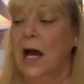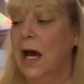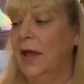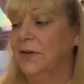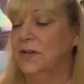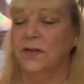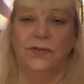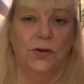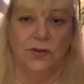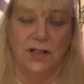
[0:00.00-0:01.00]
Others of
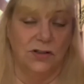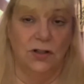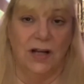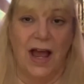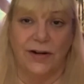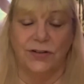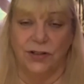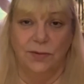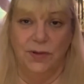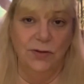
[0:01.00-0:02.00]
you, this could
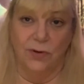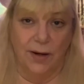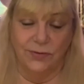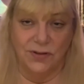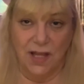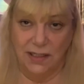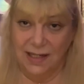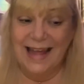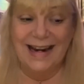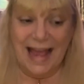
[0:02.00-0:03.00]
actually be
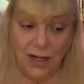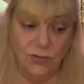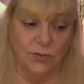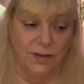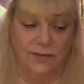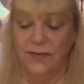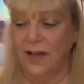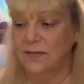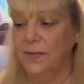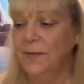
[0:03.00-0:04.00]
representing an actual
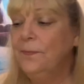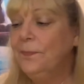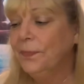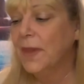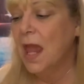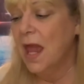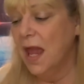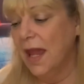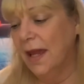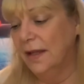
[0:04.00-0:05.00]
investment.
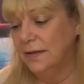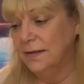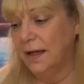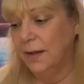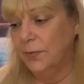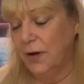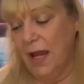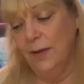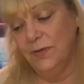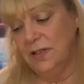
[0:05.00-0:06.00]
And
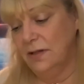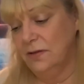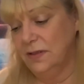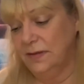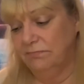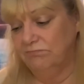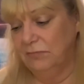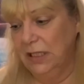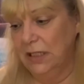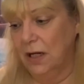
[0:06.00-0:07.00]
perhaps there's,
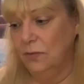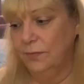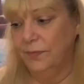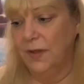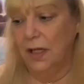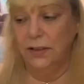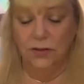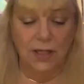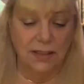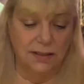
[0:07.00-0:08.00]
you know, you
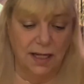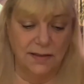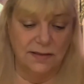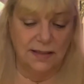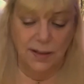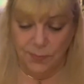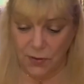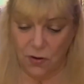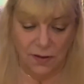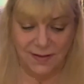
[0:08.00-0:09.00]
get a nice tip
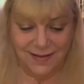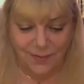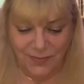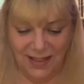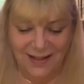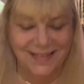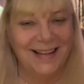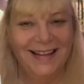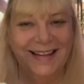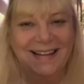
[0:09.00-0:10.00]
on something. It's
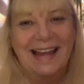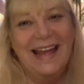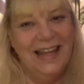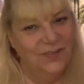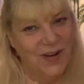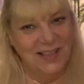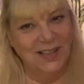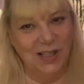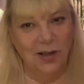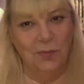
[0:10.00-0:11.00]
like invest a
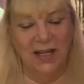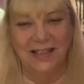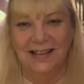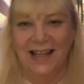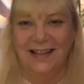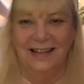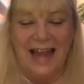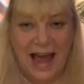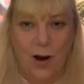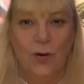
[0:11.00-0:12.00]
little money late
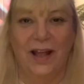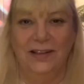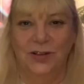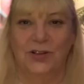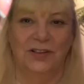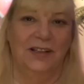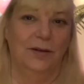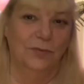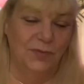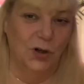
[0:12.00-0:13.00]
now and you could get,
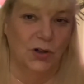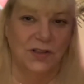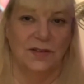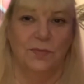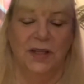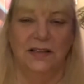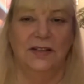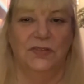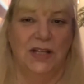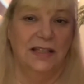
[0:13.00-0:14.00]
earn some big
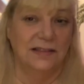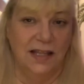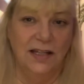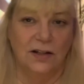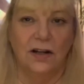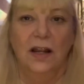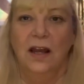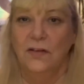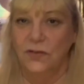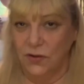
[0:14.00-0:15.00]
dividends later.
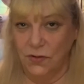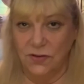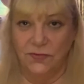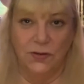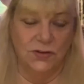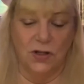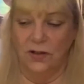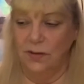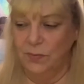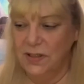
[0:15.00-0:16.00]
For those of you
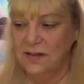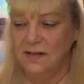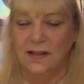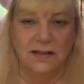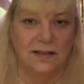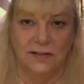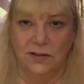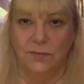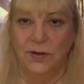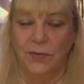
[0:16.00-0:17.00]
starting businesses, this
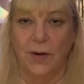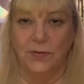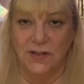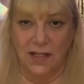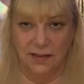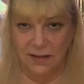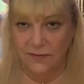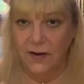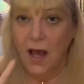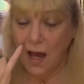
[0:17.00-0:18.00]
could be representative
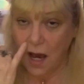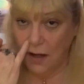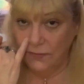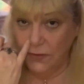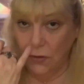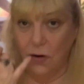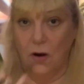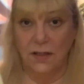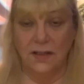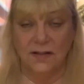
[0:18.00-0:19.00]
of you're
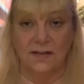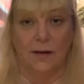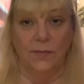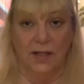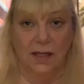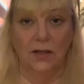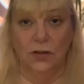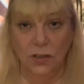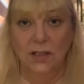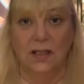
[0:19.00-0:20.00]
onto something
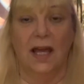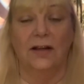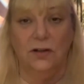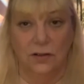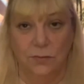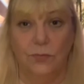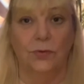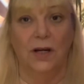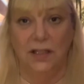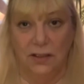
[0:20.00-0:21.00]
good that could
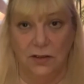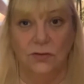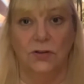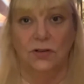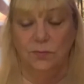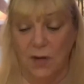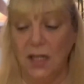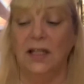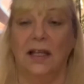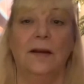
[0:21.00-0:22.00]
bring you good
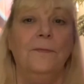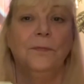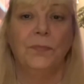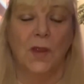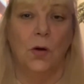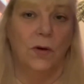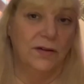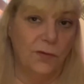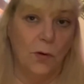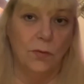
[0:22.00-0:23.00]
money going
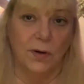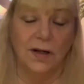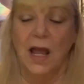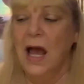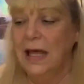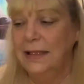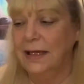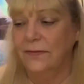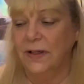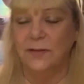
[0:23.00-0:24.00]
forward. I think
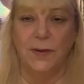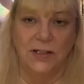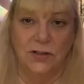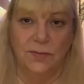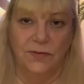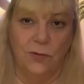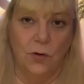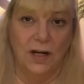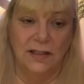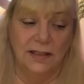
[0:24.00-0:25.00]
I've explained to you
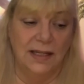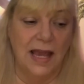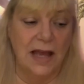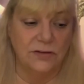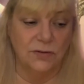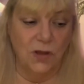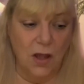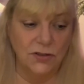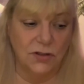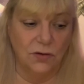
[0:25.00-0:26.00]
before in the
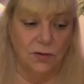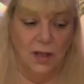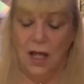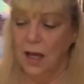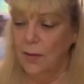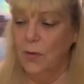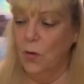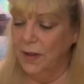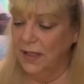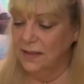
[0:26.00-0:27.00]
astrological
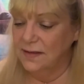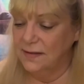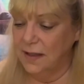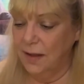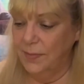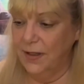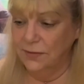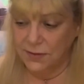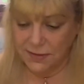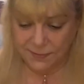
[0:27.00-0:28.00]
moments about